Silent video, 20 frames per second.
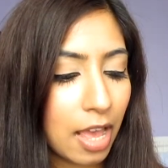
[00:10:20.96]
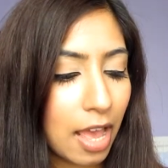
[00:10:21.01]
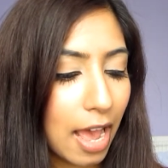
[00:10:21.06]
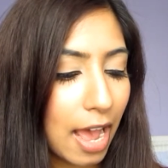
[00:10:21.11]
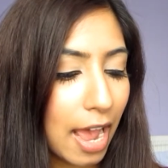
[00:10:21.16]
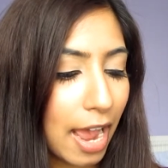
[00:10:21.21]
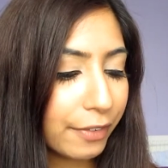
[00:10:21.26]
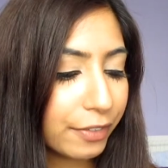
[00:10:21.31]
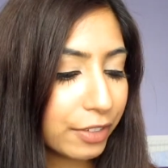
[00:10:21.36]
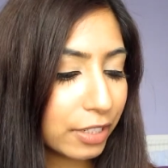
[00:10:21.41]

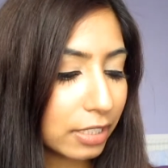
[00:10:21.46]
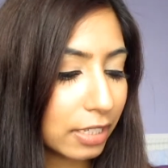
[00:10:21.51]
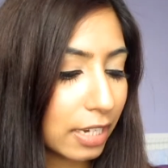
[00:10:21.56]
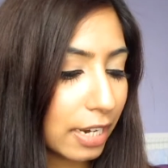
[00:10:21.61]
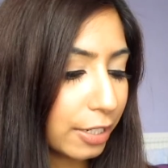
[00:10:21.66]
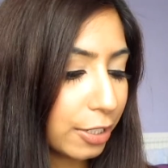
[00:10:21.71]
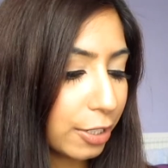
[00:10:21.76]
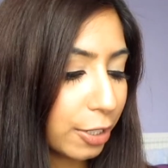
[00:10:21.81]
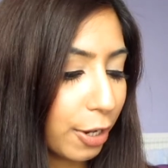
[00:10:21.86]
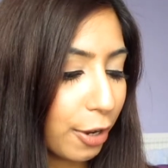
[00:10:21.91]
I've
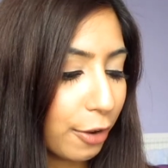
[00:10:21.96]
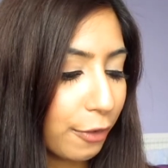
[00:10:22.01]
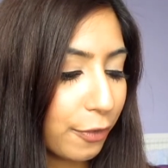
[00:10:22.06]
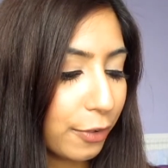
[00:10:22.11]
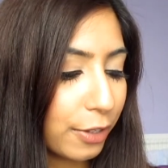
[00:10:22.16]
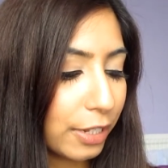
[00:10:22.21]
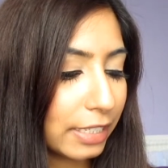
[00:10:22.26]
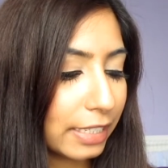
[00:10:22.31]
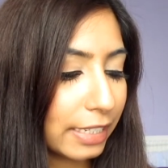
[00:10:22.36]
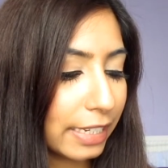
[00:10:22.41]
decided to go for
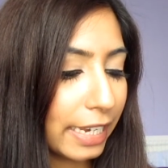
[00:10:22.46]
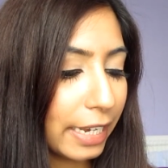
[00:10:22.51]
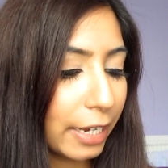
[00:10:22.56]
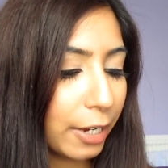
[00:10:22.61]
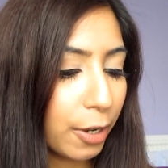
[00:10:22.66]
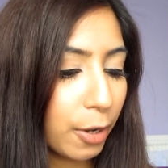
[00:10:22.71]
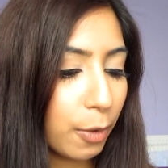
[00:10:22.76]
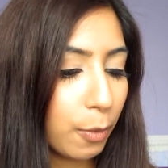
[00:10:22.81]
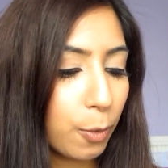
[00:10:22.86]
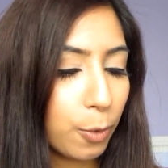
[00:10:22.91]
this
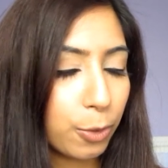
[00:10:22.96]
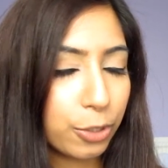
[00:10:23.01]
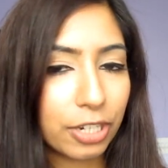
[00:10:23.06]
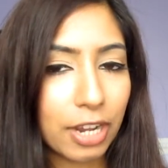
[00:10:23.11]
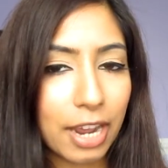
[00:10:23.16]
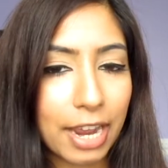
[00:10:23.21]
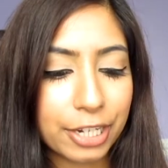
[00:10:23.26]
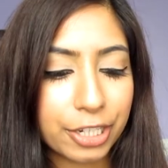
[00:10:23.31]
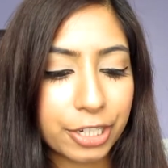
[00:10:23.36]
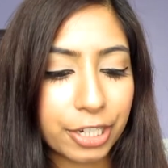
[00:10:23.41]
Kiko water
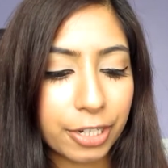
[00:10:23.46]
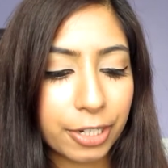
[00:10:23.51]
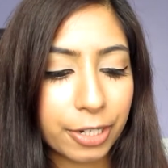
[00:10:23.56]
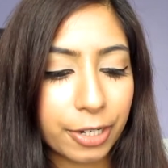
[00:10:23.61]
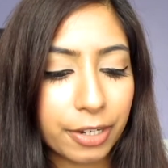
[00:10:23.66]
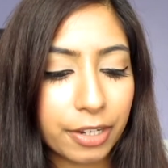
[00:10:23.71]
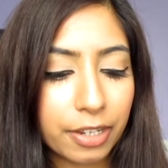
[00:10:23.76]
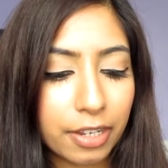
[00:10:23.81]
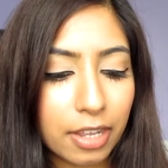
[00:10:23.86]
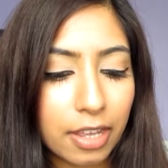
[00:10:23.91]

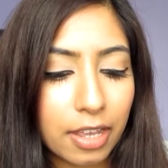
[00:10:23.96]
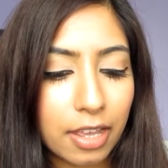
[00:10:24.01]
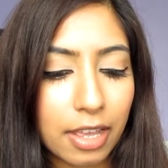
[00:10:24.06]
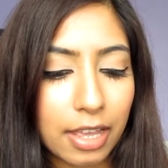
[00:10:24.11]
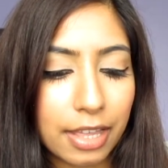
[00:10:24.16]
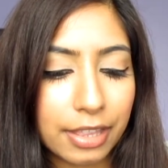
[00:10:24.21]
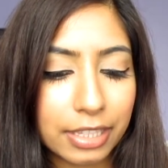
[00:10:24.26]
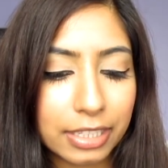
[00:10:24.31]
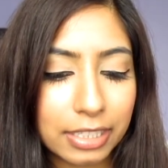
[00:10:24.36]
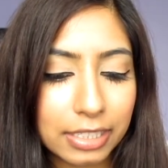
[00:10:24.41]
eyeshadow,
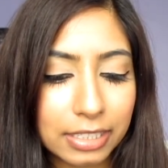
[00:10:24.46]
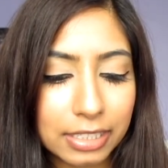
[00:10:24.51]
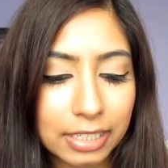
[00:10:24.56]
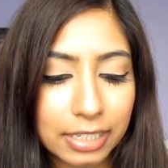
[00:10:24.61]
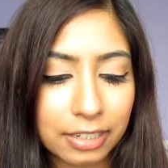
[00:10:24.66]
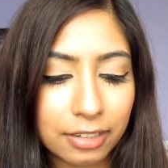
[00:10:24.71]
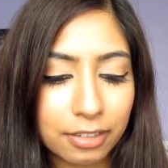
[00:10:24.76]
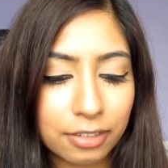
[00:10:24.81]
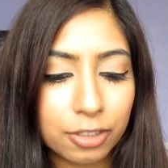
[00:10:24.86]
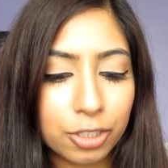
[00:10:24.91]
and this is
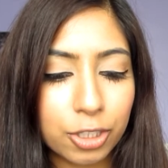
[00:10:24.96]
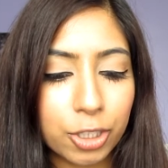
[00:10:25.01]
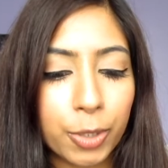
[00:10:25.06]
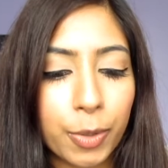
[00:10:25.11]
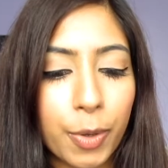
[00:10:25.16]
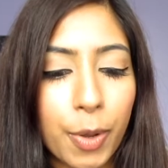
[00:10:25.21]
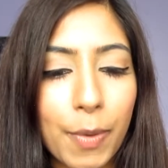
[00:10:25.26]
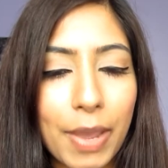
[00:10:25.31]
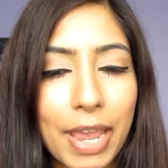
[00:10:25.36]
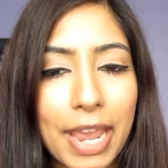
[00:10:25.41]
in
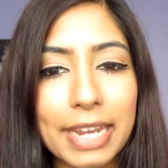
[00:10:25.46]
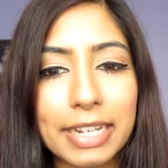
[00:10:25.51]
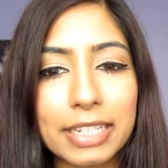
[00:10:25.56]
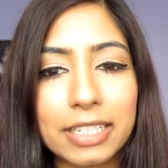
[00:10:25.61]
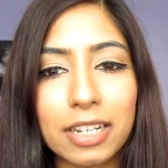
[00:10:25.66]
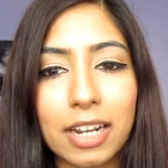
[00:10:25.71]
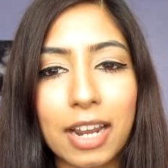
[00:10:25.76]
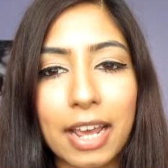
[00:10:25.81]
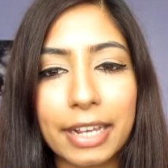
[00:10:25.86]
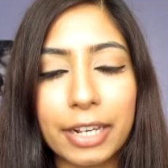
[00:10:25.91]

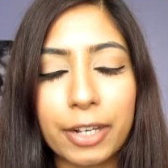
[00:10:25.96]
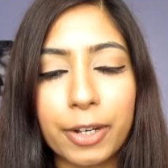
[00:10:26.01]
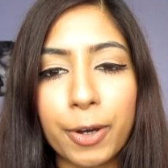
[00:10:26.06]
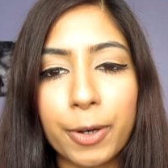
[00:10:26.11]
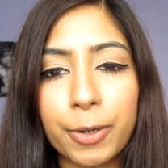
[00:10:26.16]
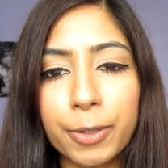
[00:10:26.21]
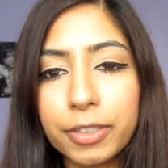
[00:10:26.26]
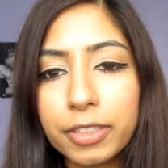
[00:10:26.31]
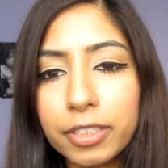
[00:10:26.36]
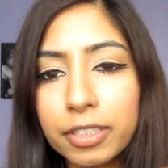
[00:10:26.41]
208 light
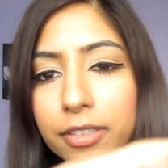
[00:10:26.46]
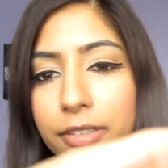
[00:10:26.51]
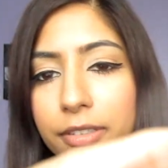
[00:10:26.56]
gold.